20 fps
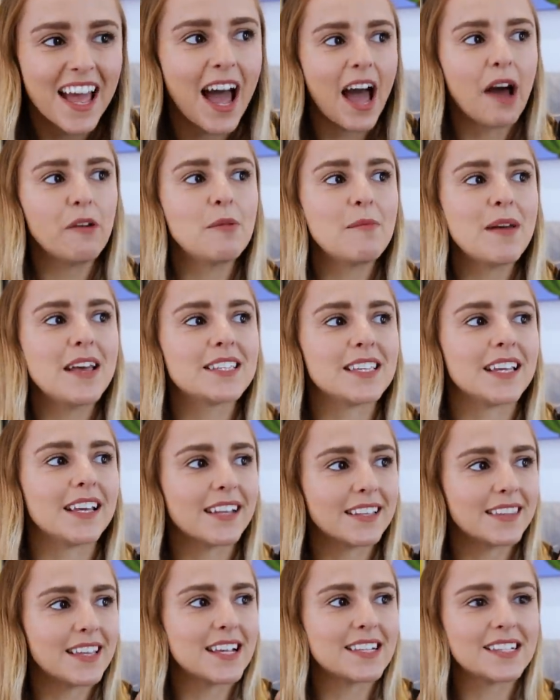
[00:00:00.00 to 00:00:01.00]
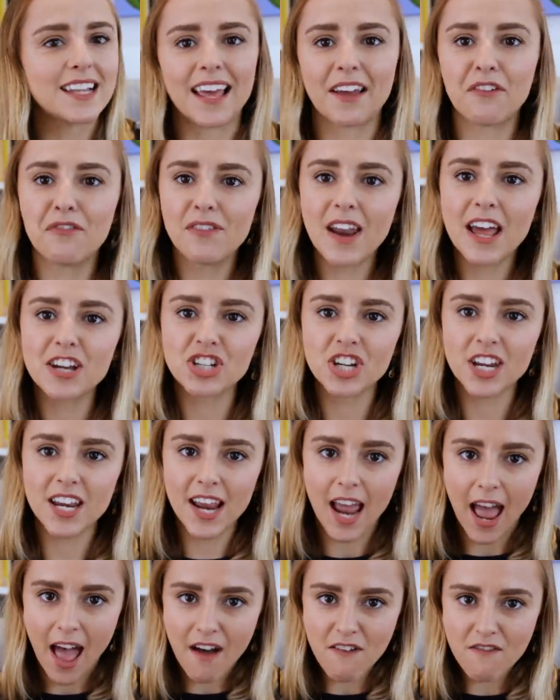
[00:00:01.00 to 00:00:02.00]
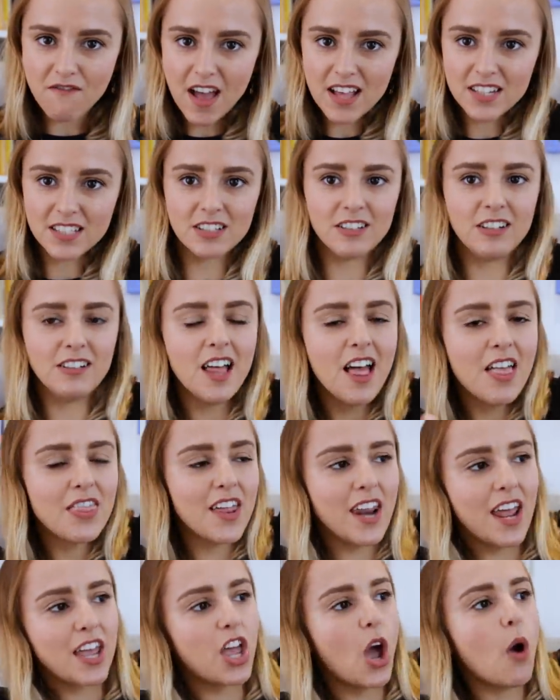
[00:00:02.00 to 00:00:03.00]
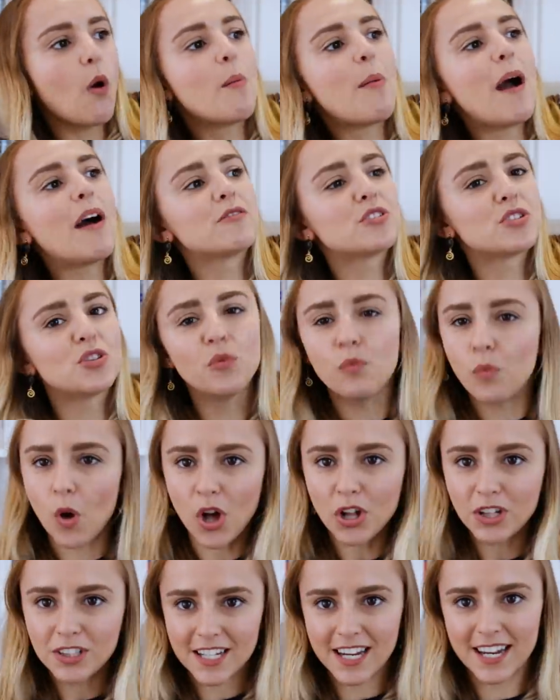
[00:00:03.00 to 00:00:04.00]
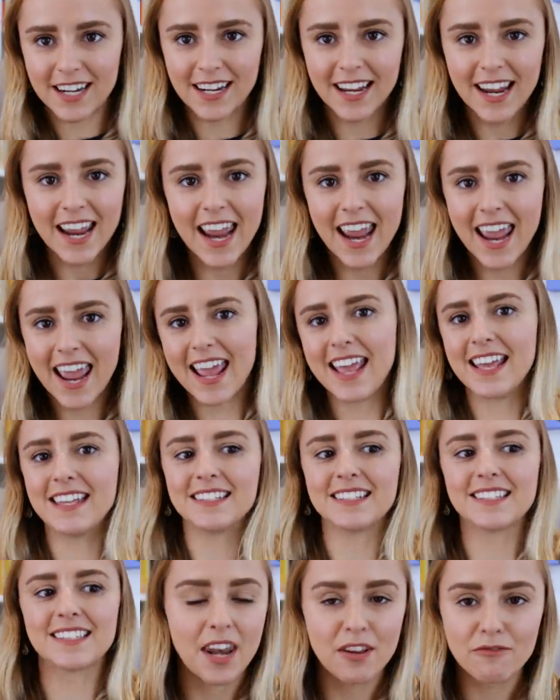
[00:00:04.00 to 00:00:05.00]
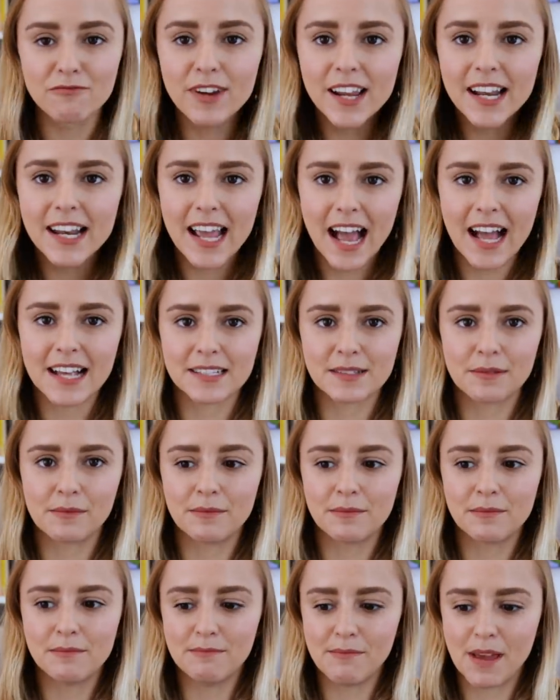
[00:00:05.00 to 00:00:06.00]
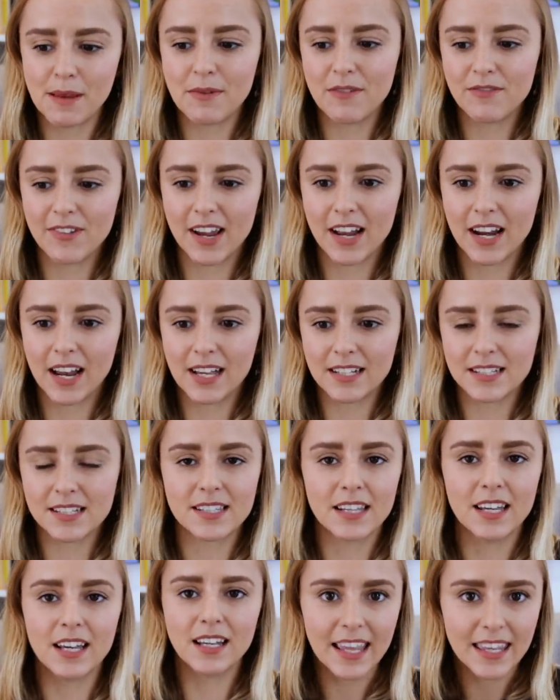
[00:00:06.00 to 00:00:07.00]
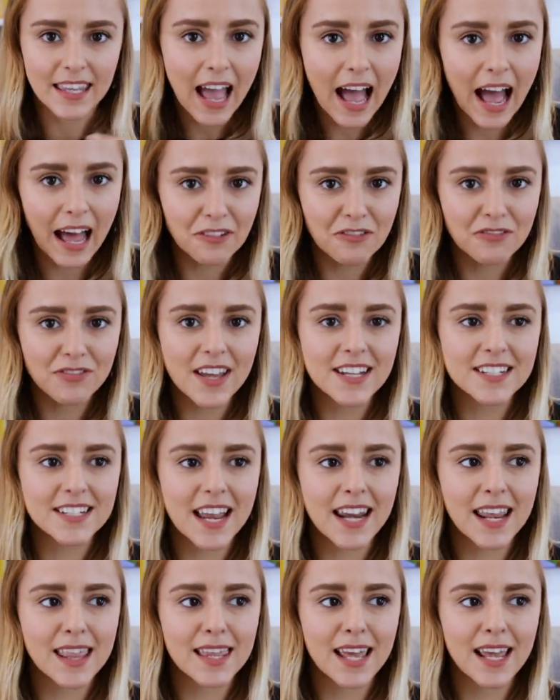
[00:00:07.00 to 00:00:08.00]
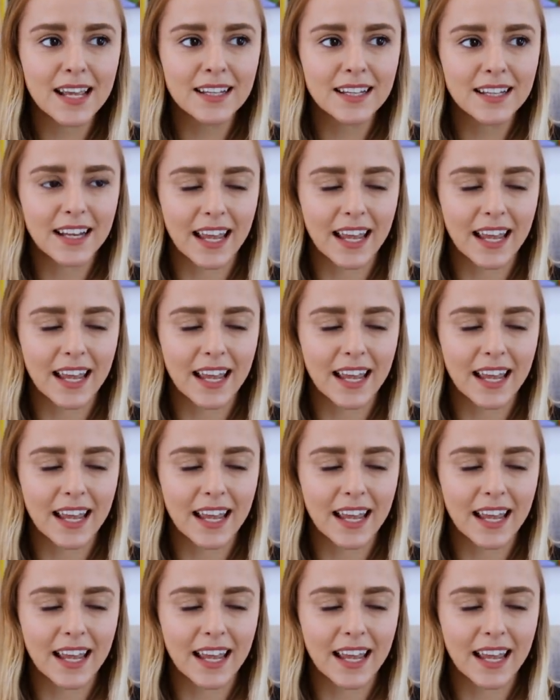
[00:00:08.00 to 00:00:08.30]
this like fleshy vessel that I go about the world in is. And it really has made me realize that I can face anything.